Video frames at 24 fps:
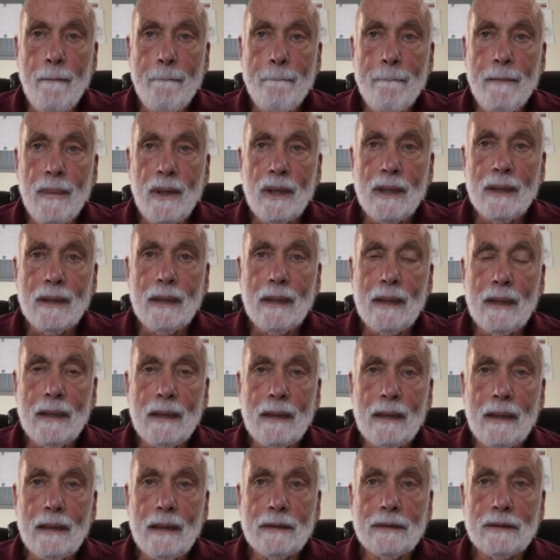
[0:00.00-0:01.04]
but
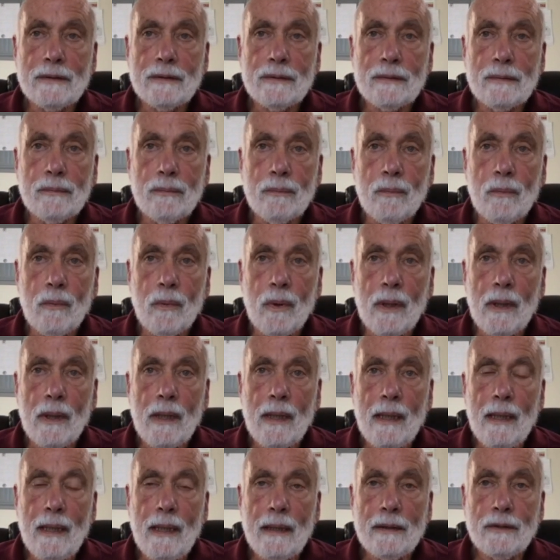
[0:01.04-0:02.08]

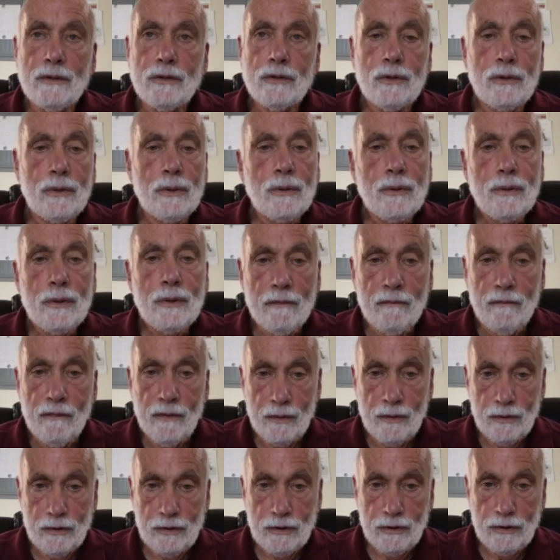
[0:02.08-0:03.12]
it's too
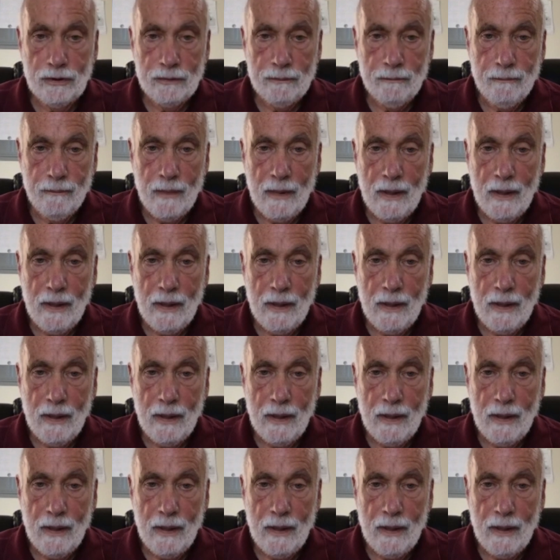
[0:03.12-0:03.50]
diverse.